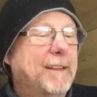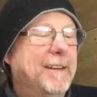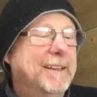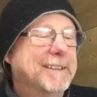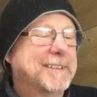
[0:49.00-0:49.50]

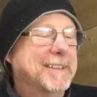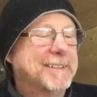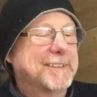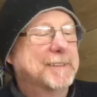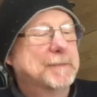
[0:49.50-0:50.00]
And it
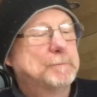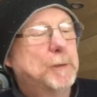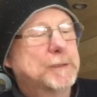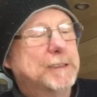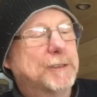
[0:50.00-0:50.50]
says
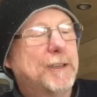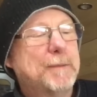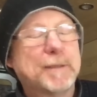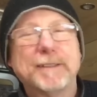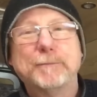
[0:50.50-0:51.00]
body
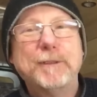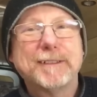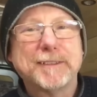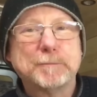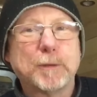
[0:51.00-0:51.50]
type, and where
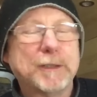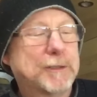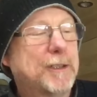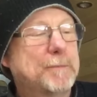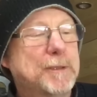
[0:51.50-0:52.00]
it says body
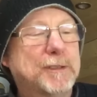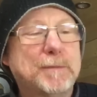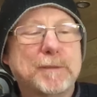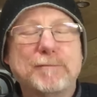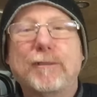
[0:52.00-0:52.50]
type you
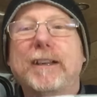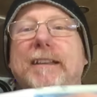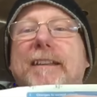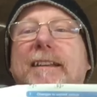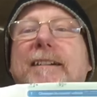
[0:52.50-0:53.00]
simply write
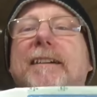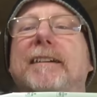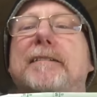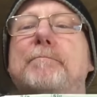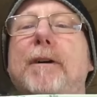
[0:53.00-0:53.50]
in there
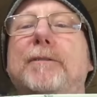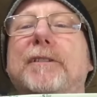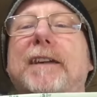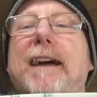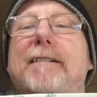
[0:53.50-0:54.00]

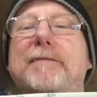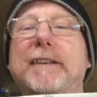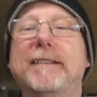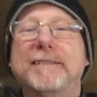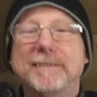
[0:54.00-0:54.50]
motor
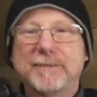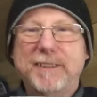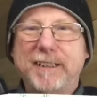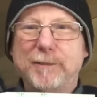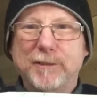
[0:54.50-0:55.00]
caravan. I've
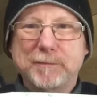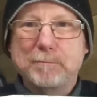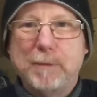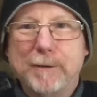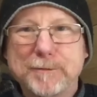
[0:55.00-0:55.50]
done it nice
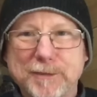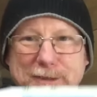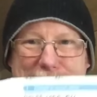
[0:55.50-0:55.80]
and bold so